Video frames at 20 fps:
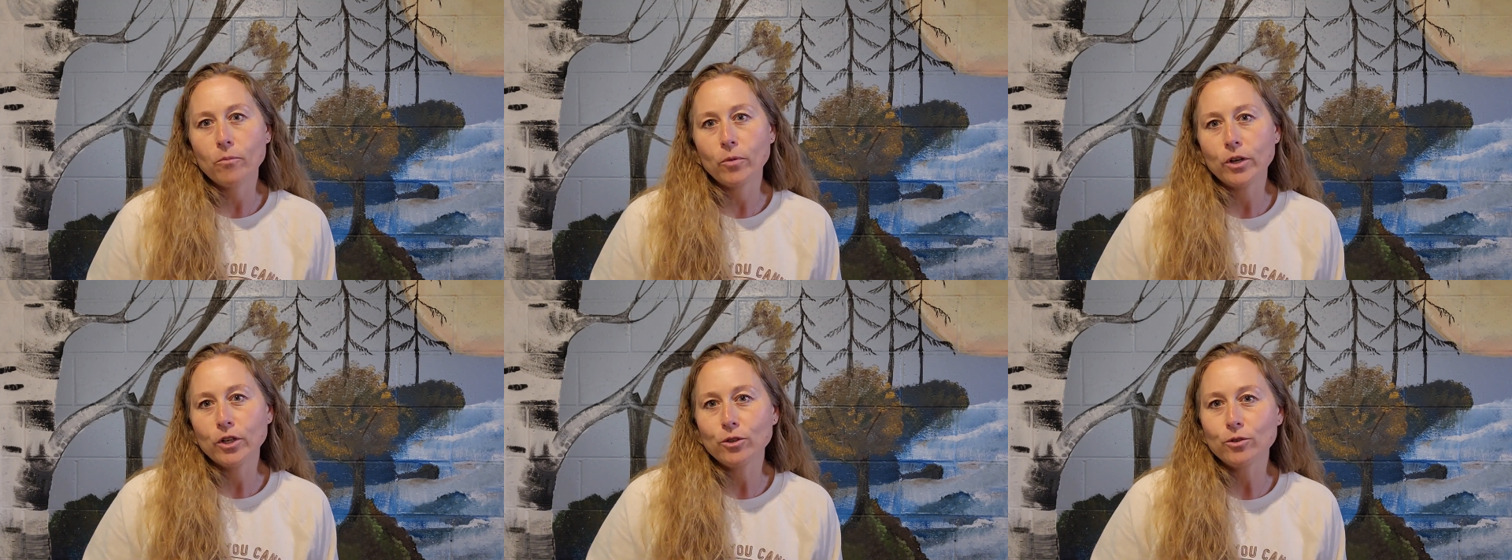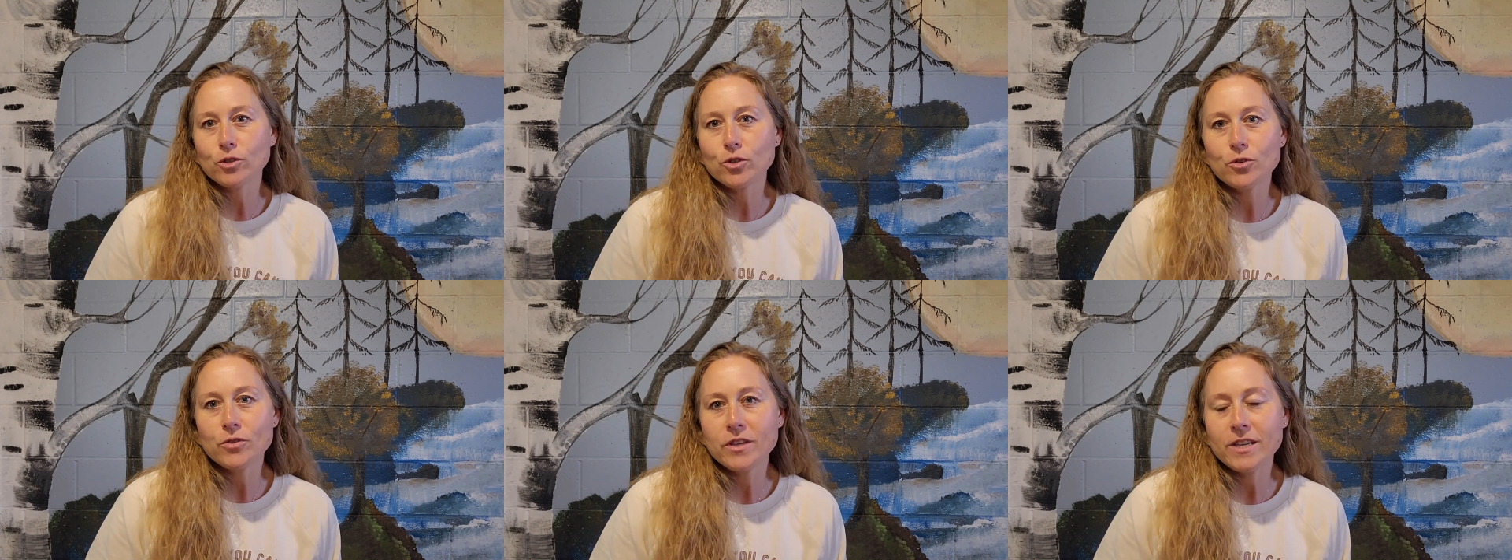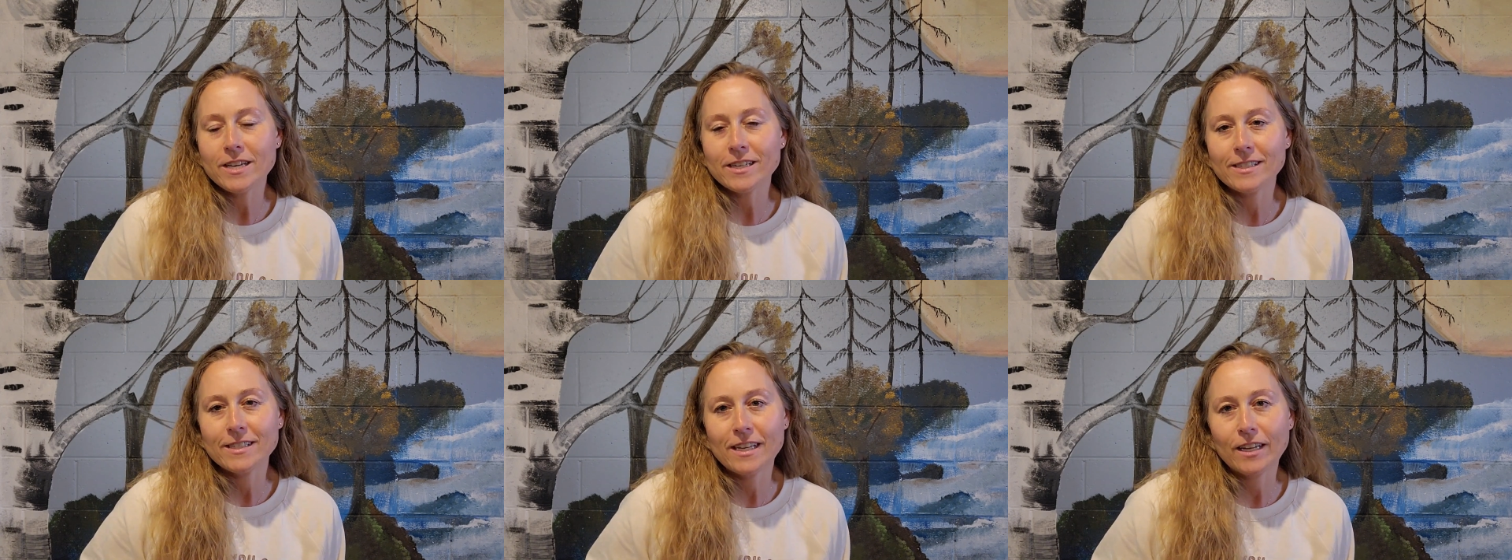when you do
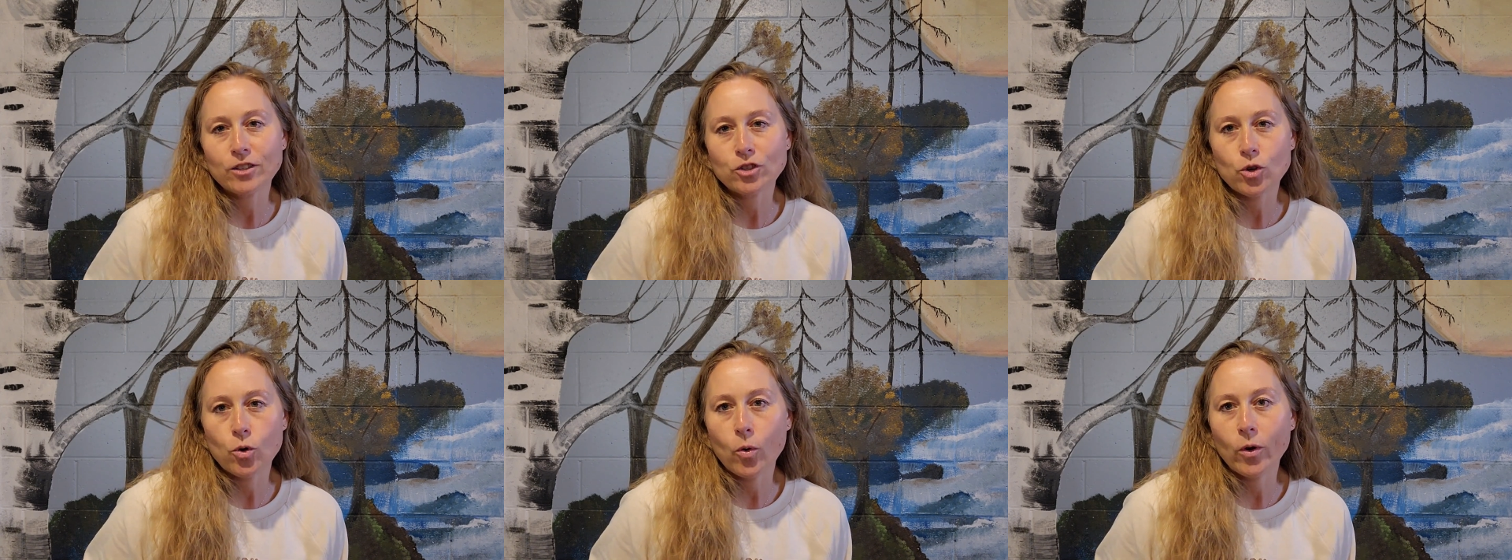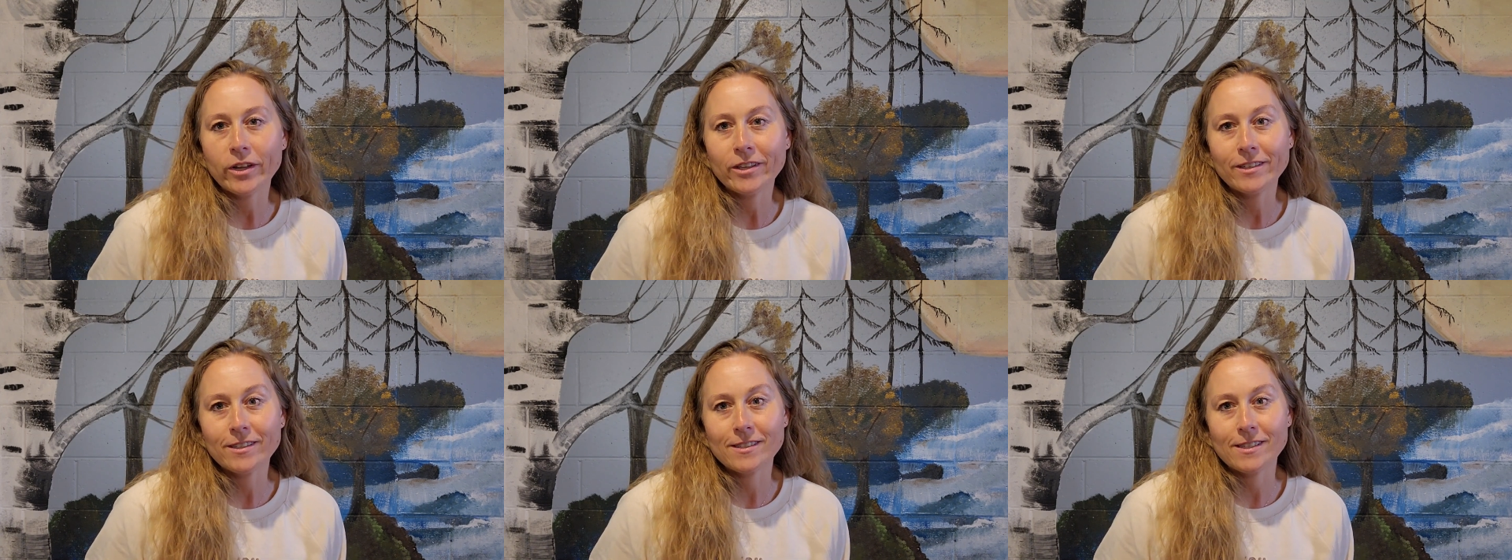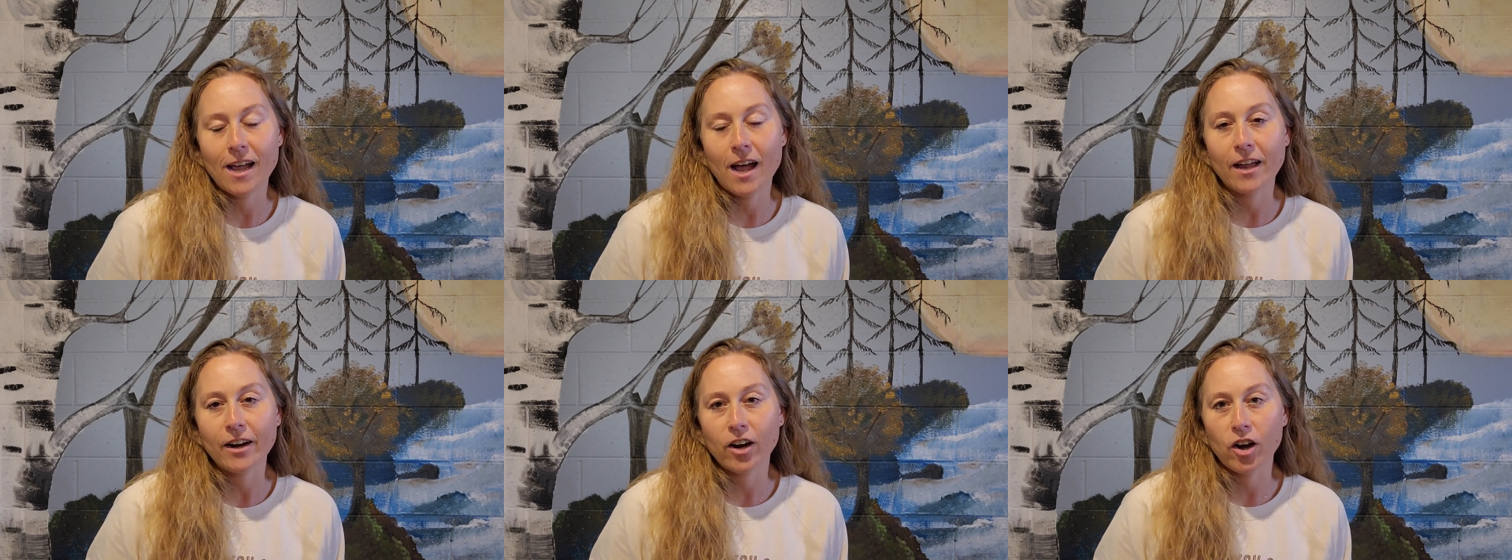the essential oils
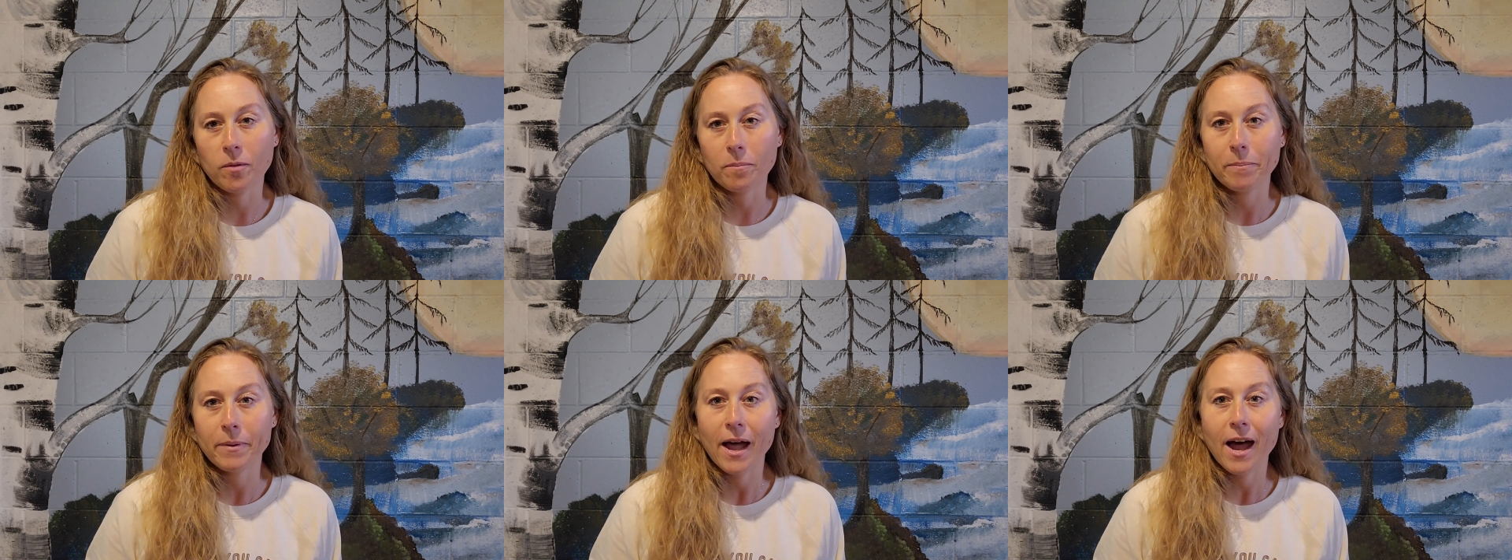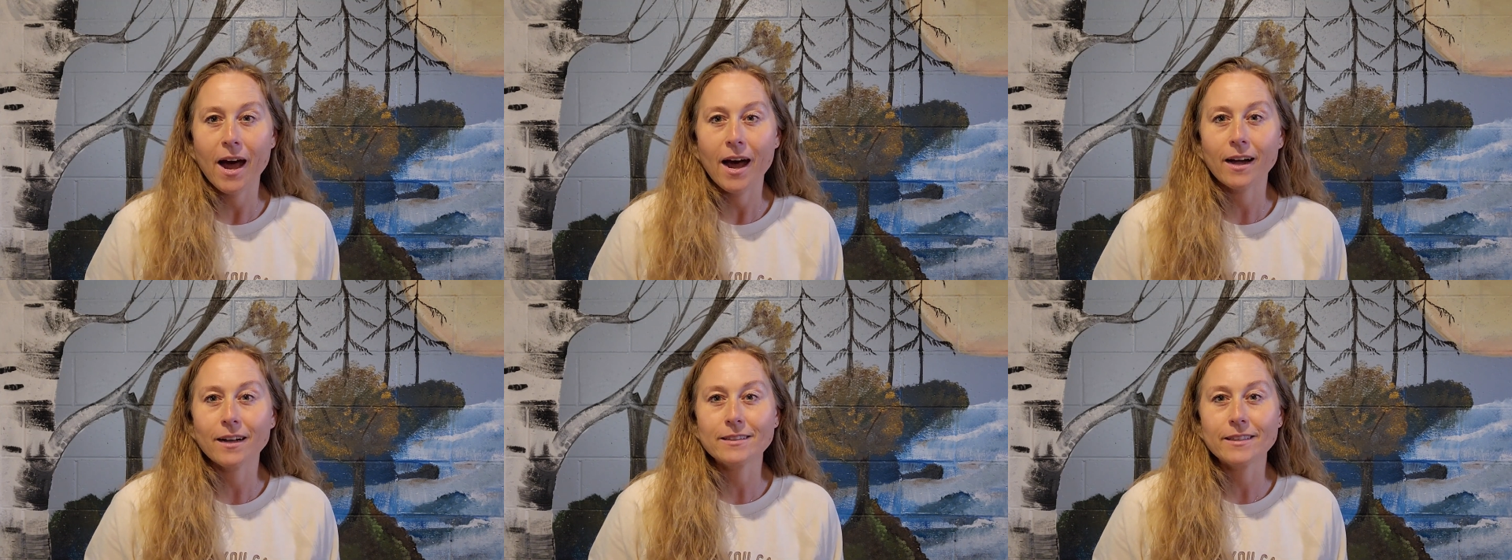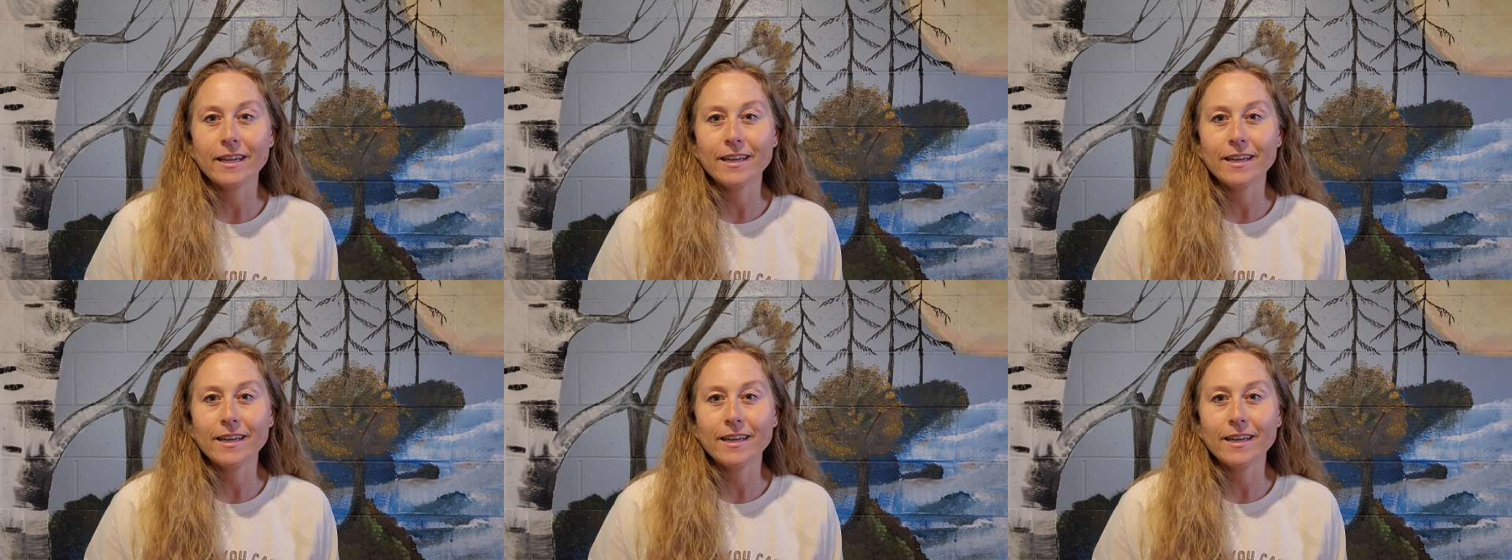on our back.